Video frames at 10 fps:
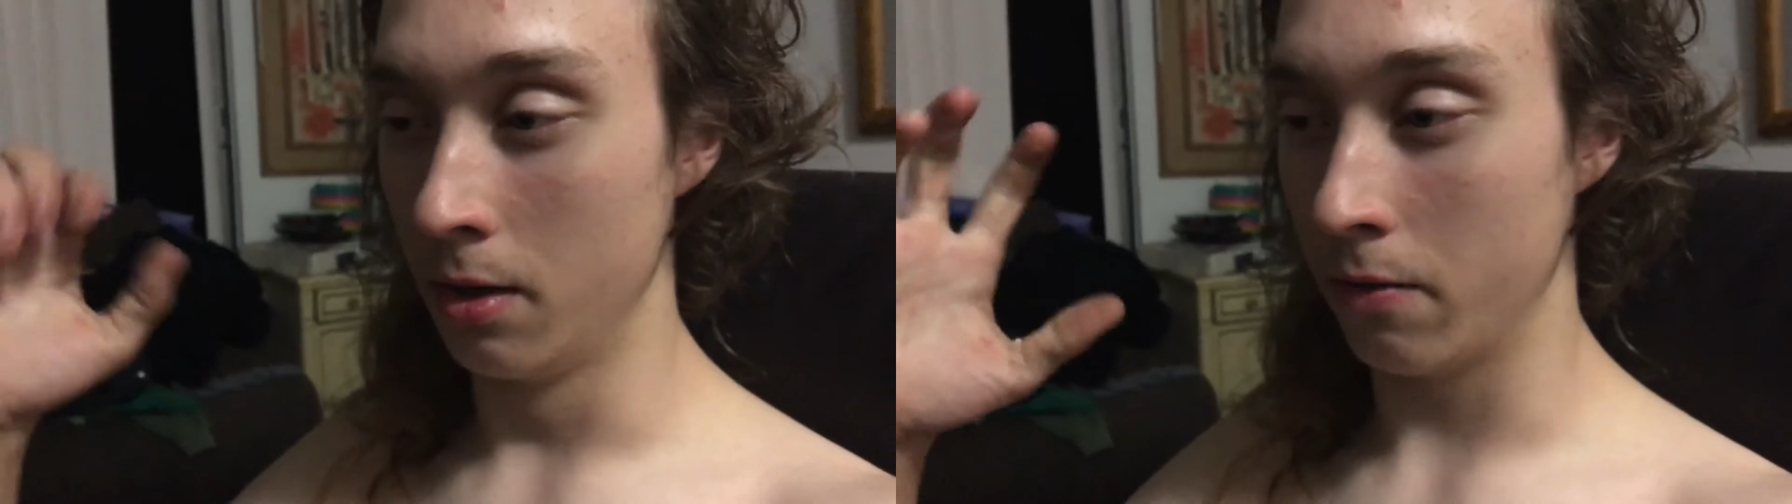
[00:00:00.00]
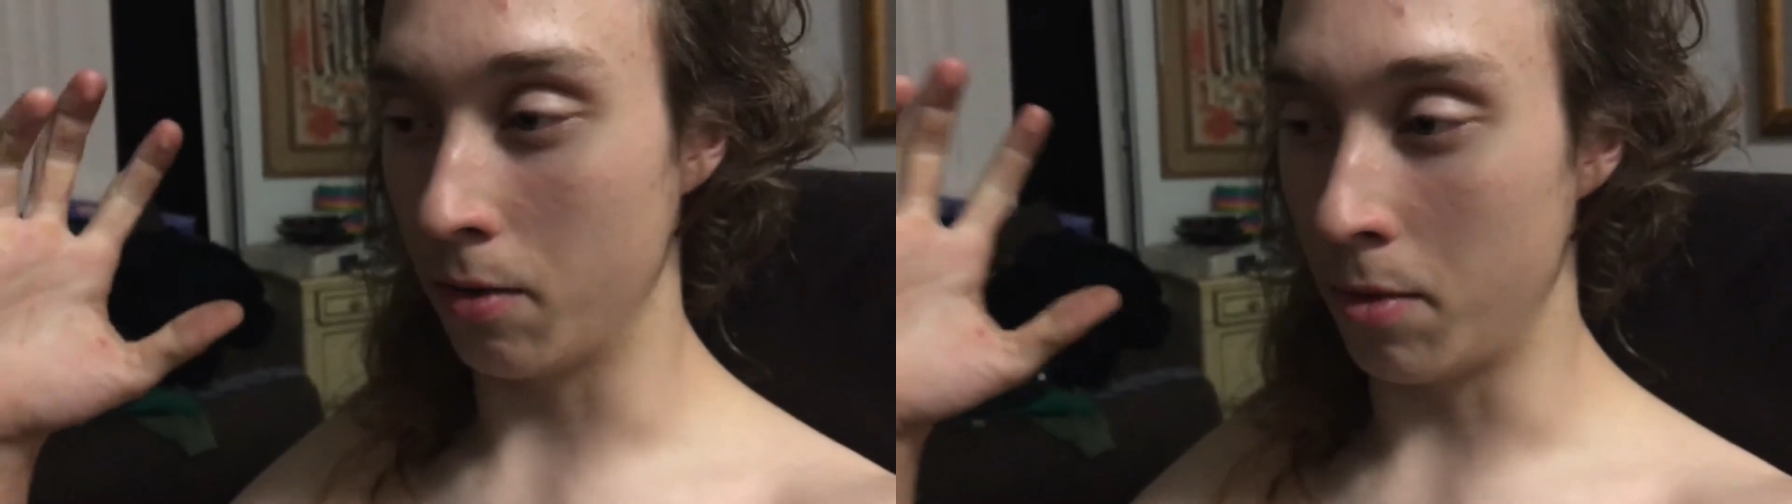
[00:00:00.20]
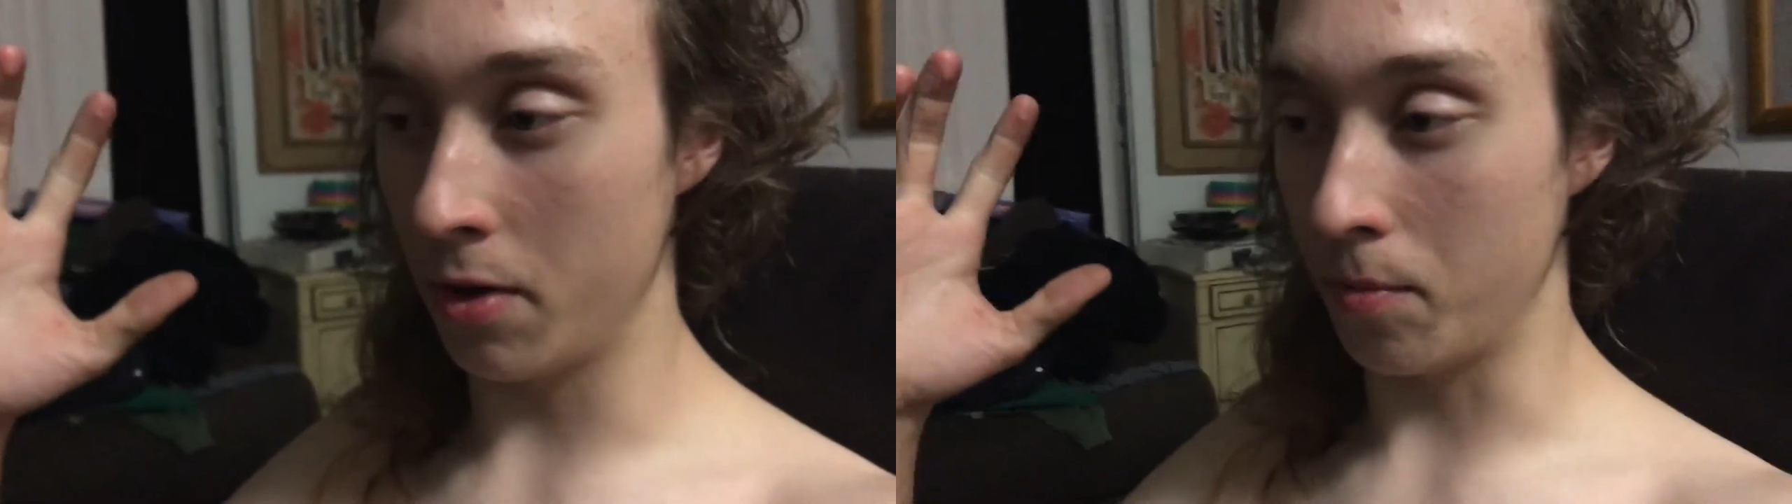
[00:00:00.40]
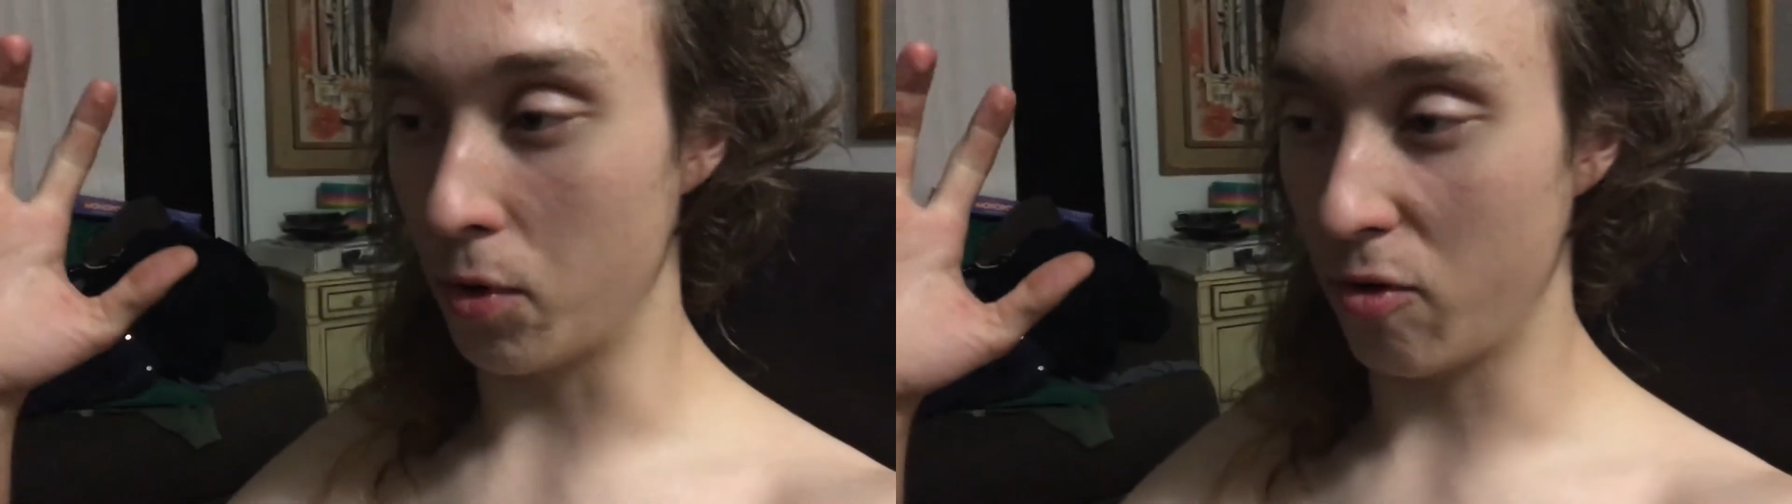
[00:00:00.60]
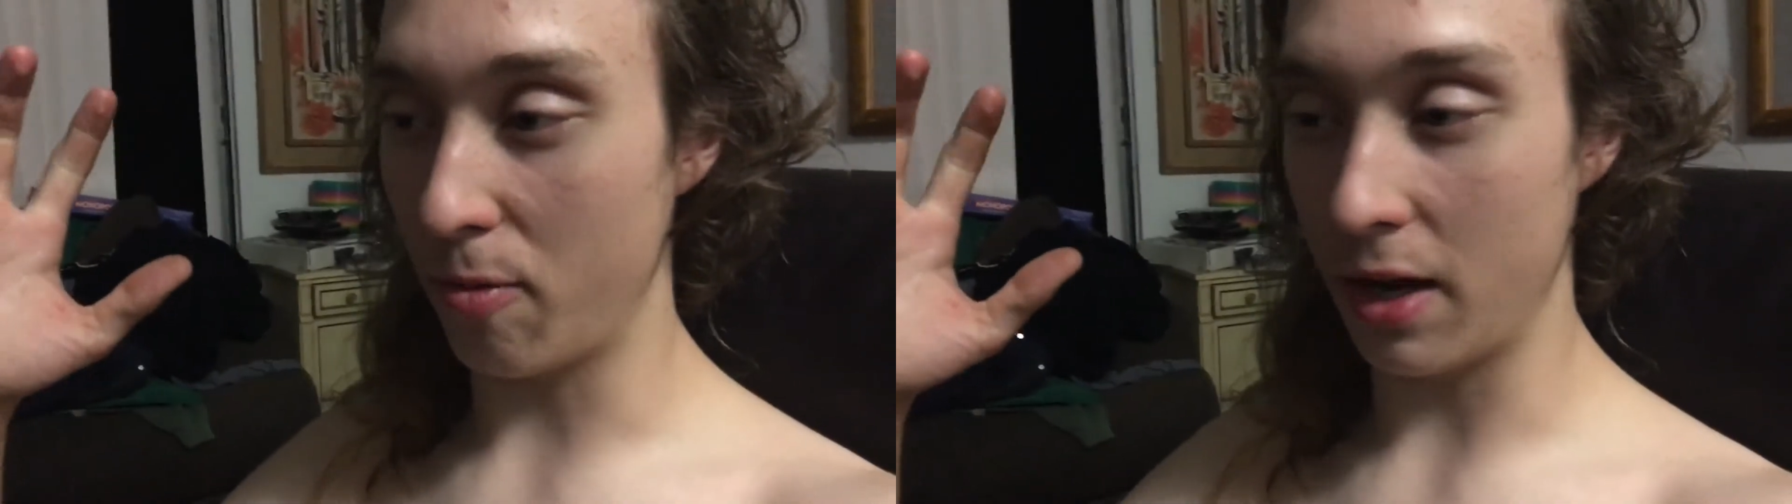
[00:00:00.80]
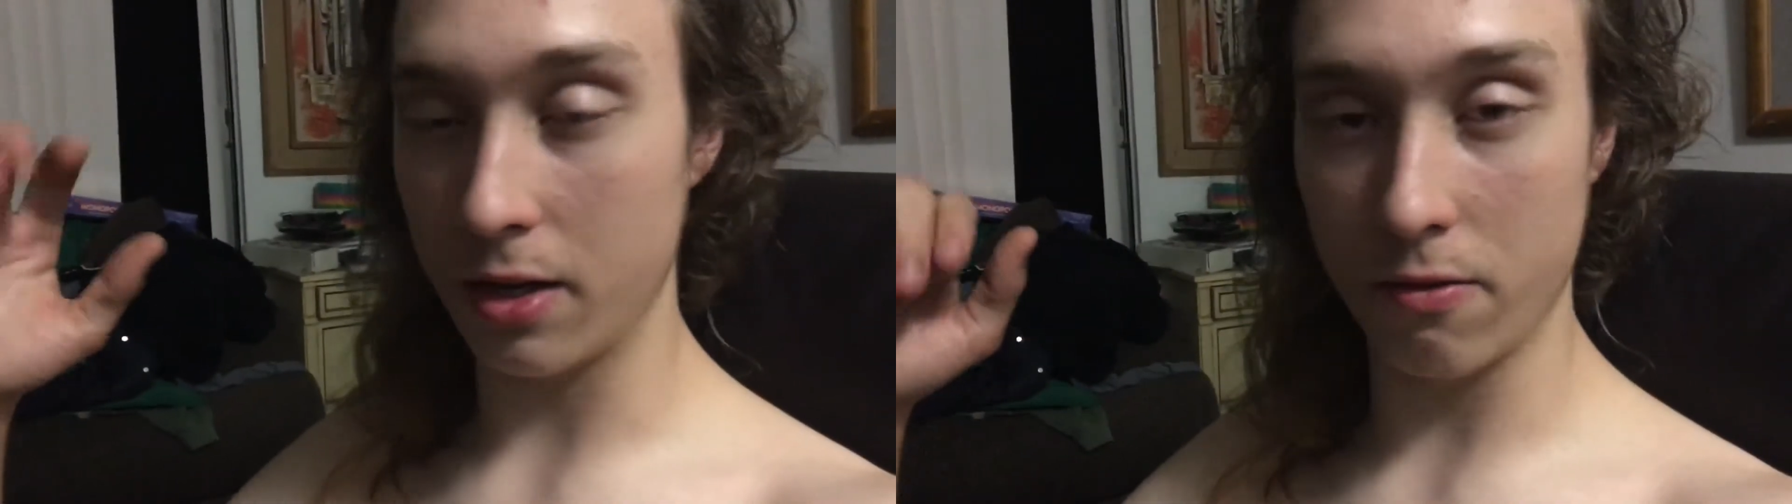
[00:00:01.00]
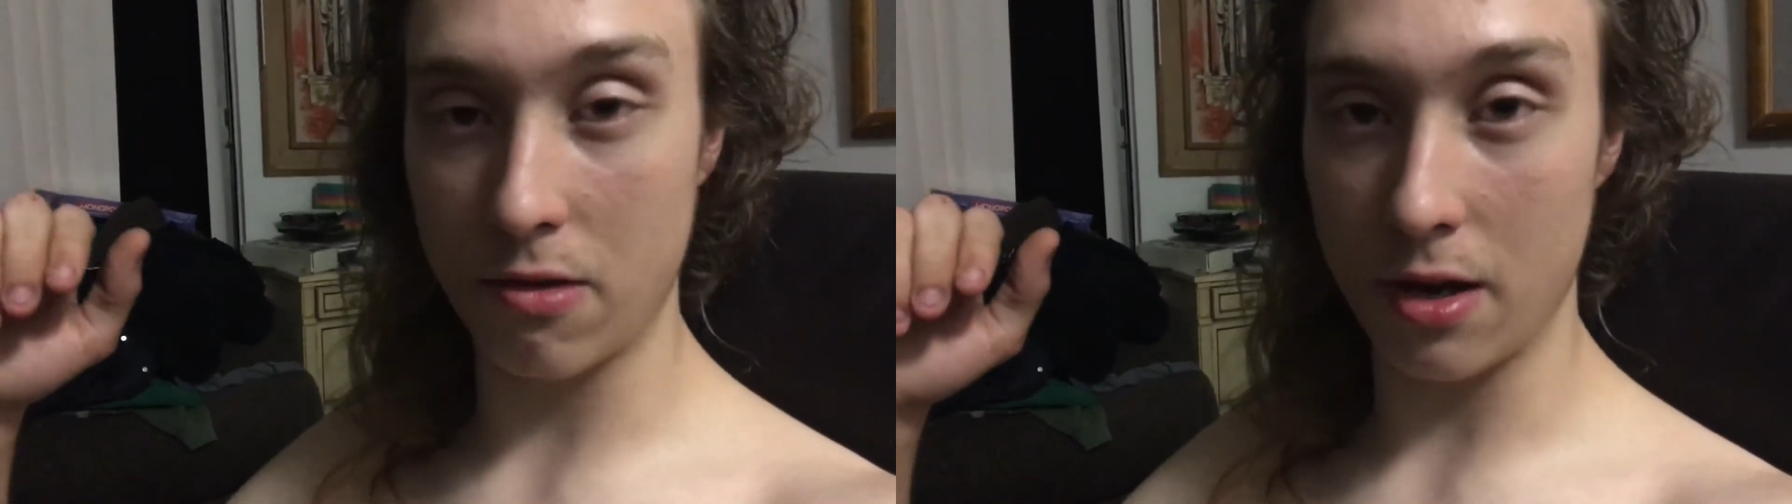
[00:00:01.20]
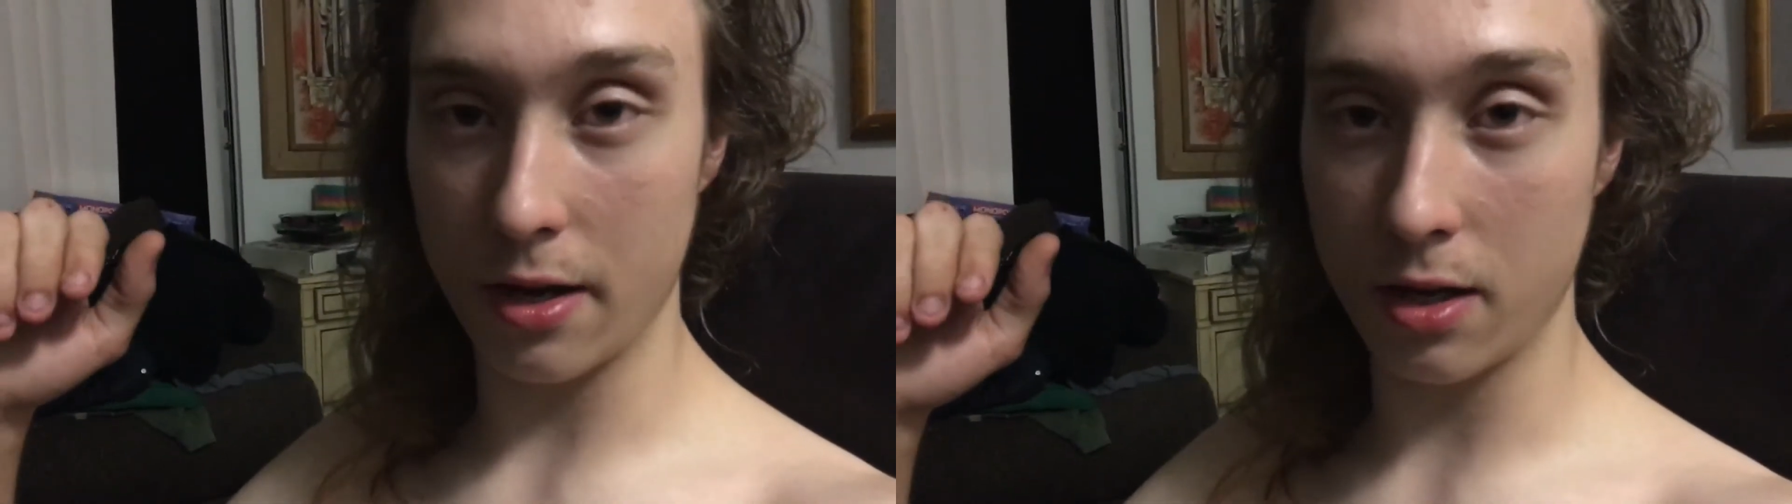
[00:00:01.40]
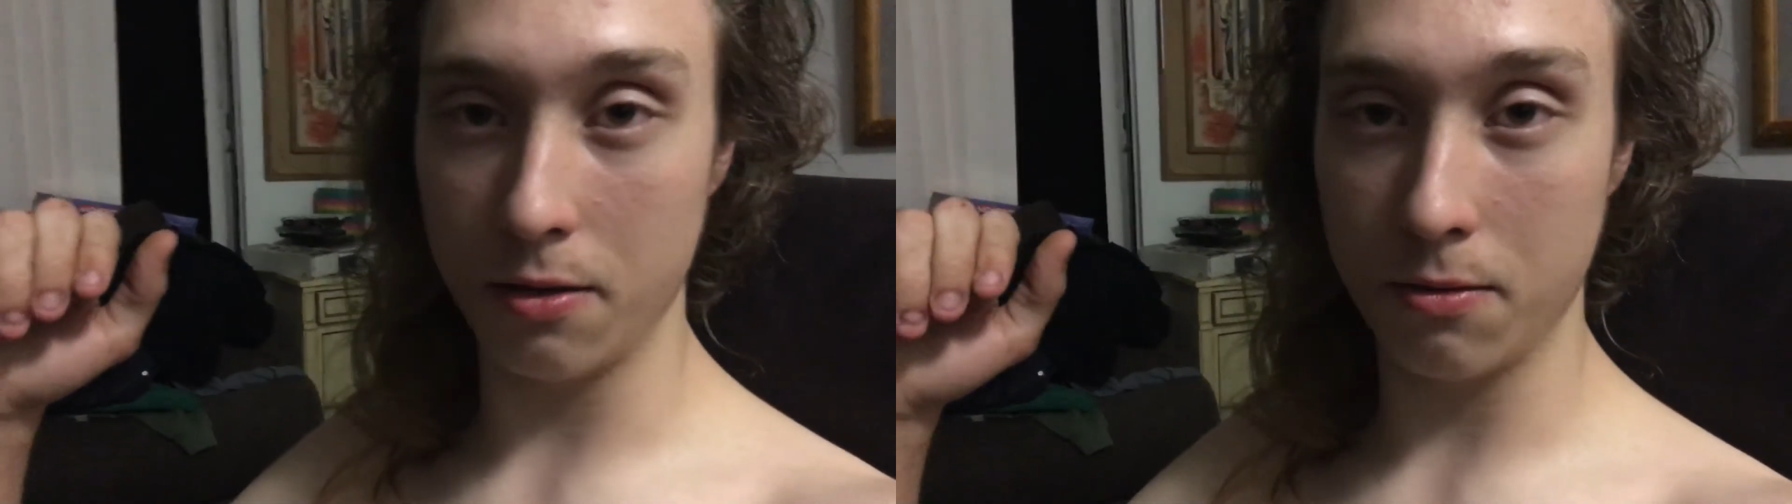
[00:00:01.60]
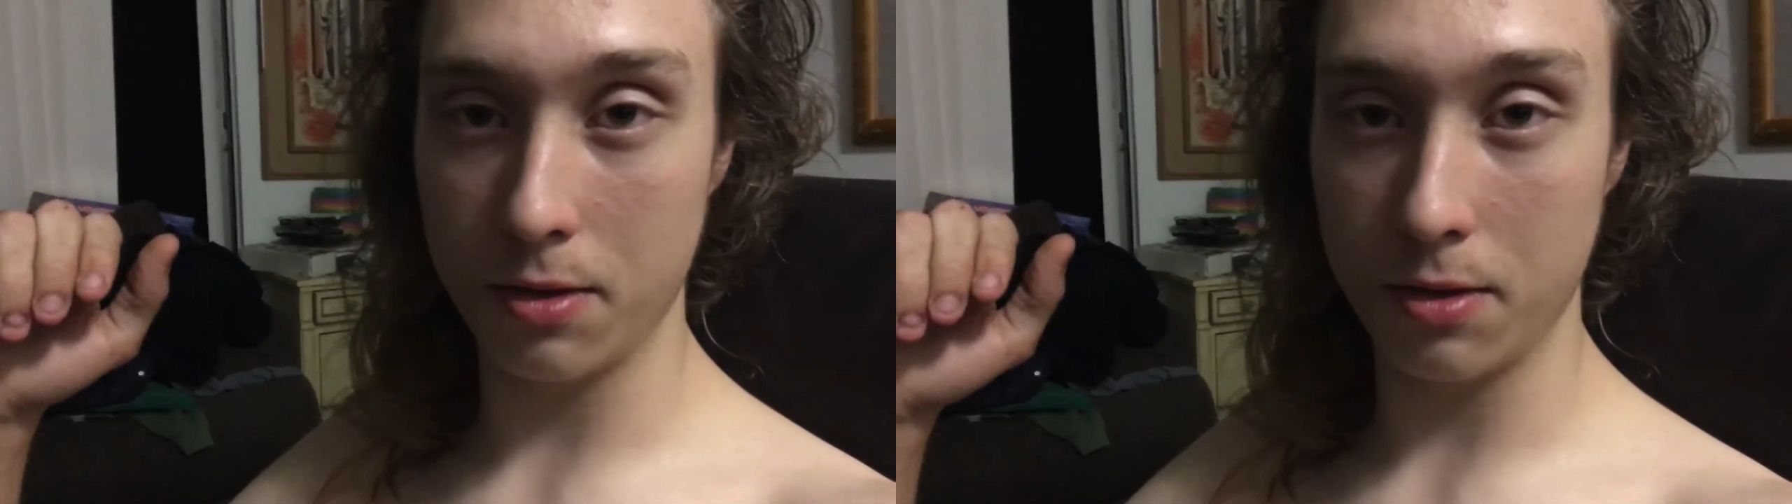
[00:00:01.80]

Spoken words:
from all the perspectives that I can